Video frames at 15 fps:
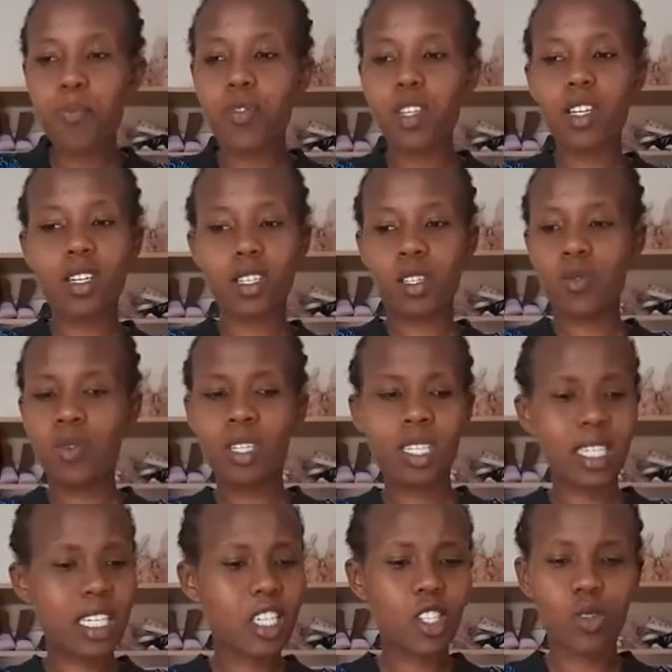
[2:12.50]
because she wants
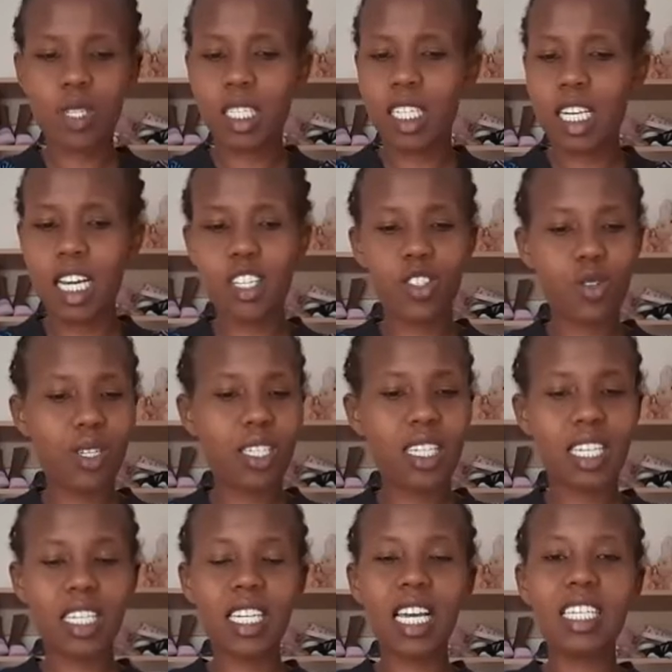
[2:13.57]
this, she wants that, she wants
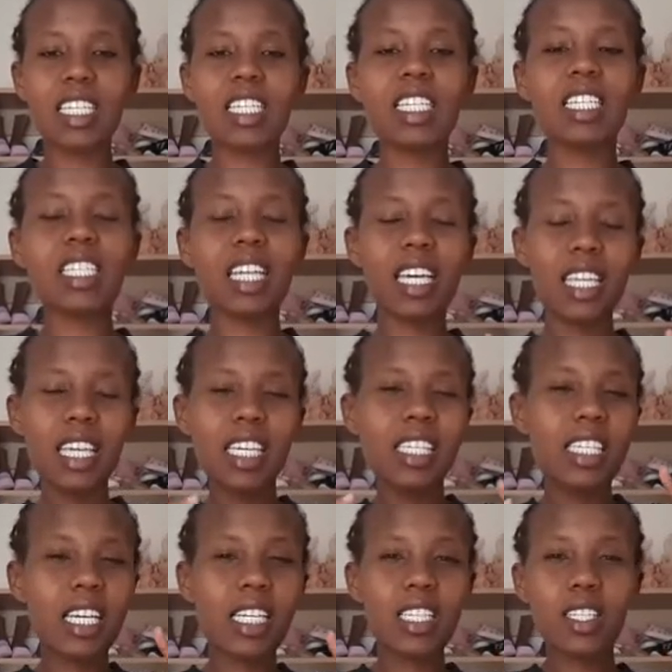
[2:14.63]
this. As in, it's like they
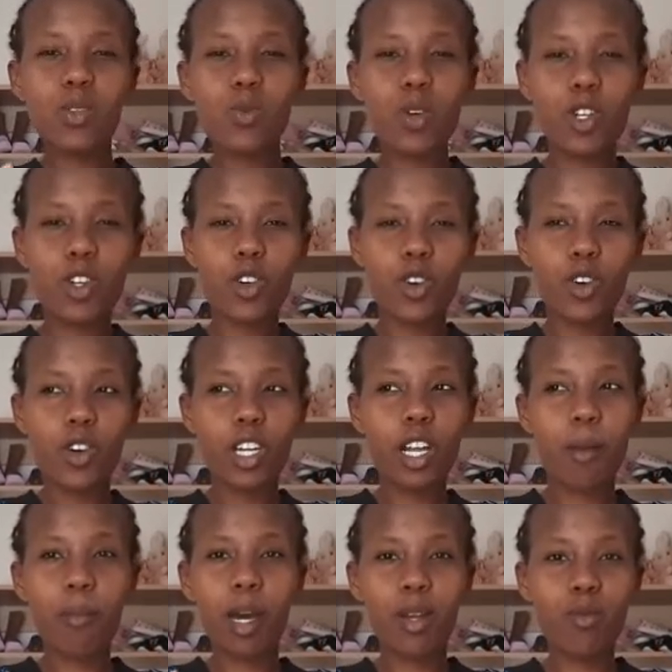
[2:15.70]
sense when you're in a
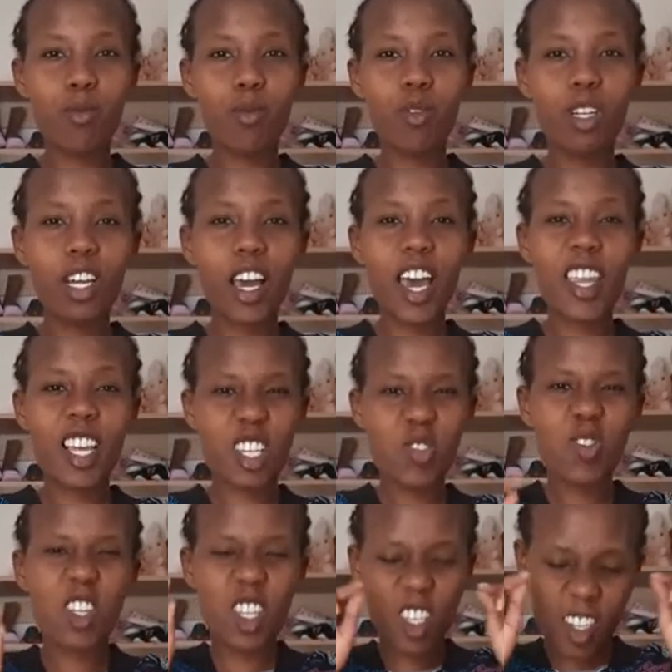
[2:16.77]
bad mood, and that's
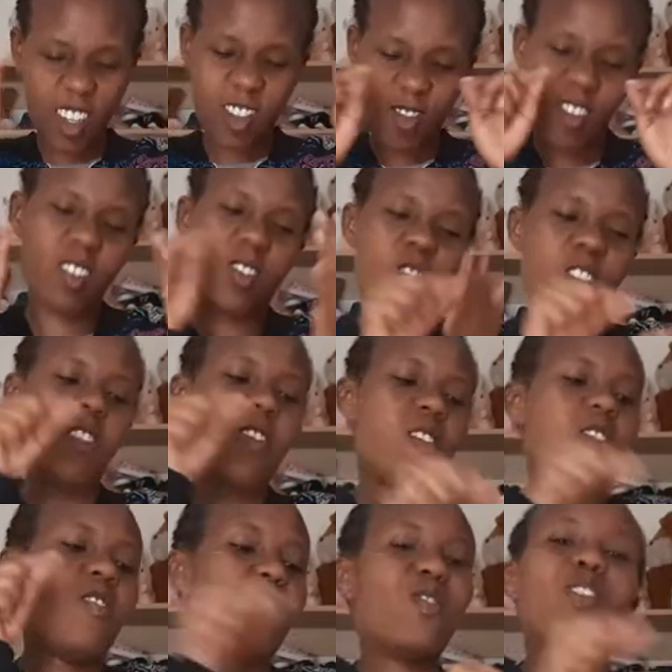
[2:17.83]
when they just want
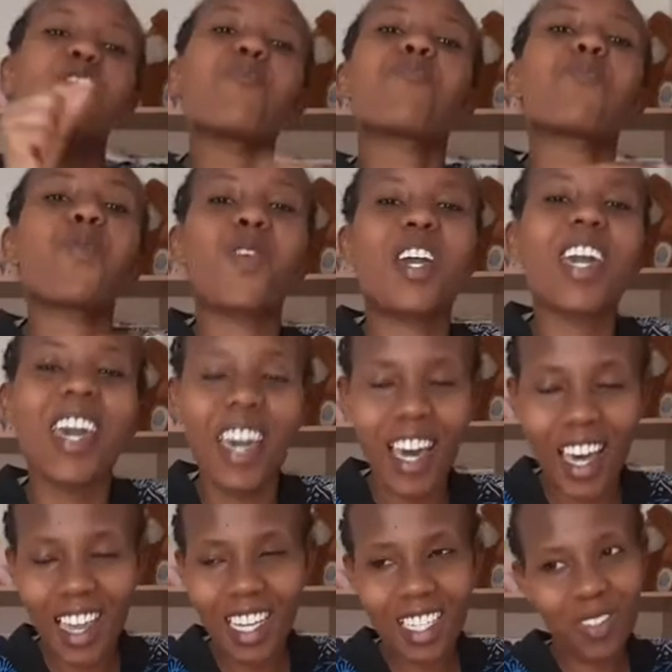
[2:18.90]
to keep poking,
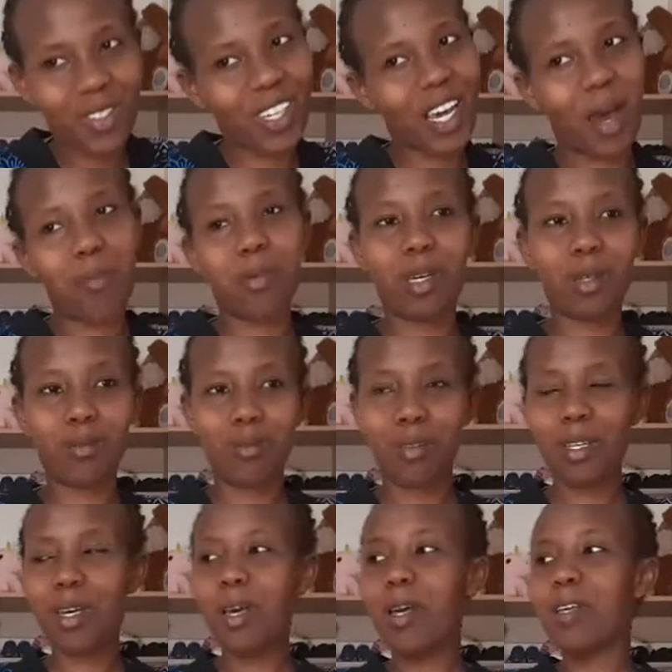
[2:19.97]
and that's what happened.
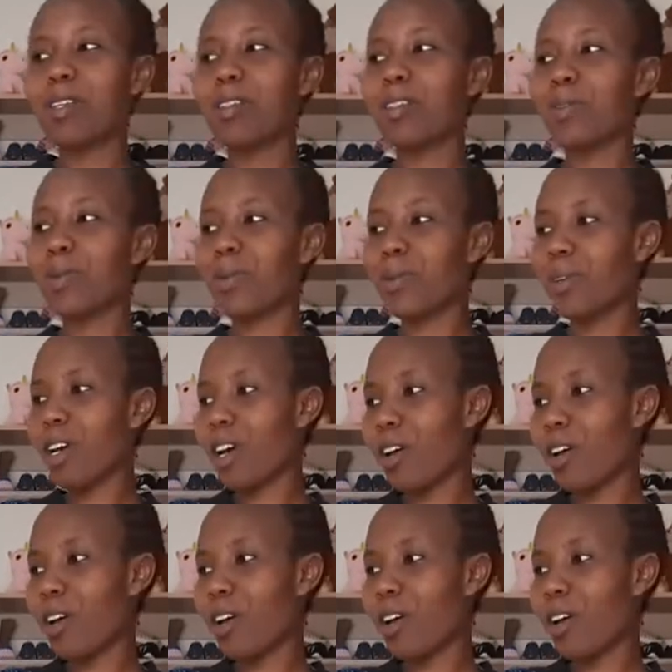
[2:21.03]
So